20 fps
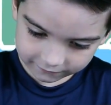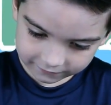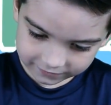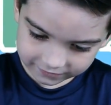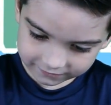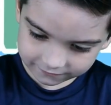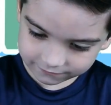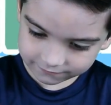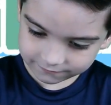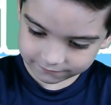
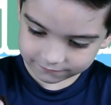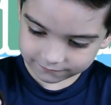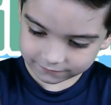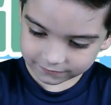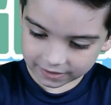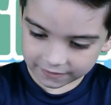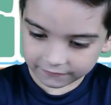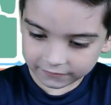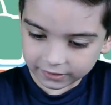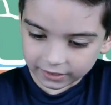What?
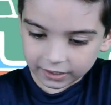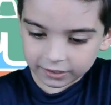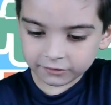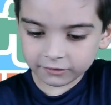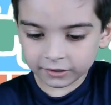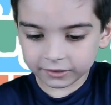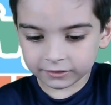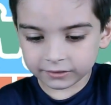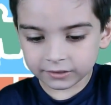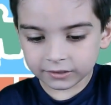How
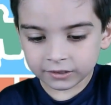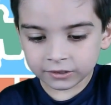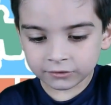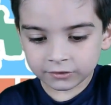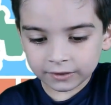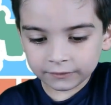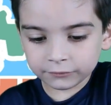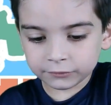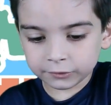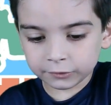do I
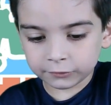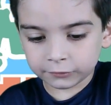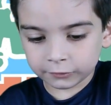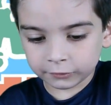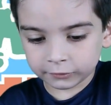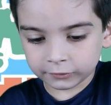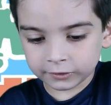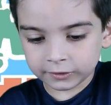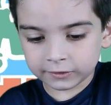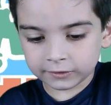have to
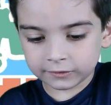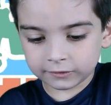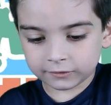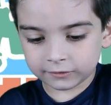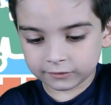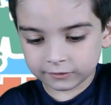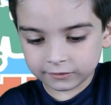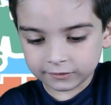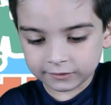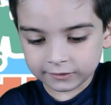turn this
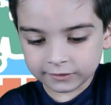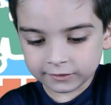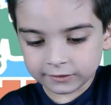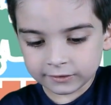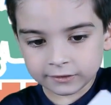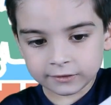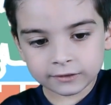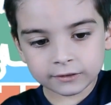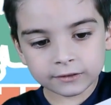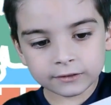on?
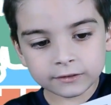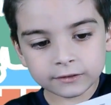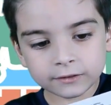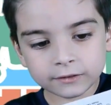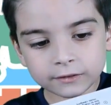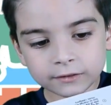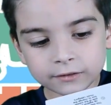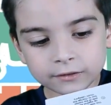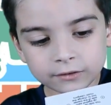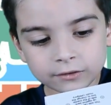
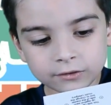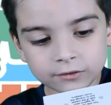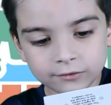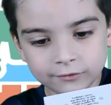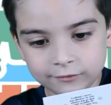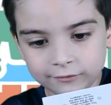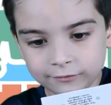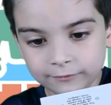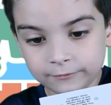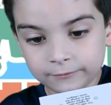
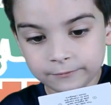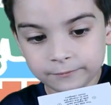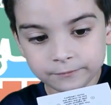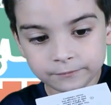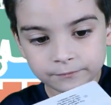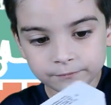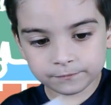So.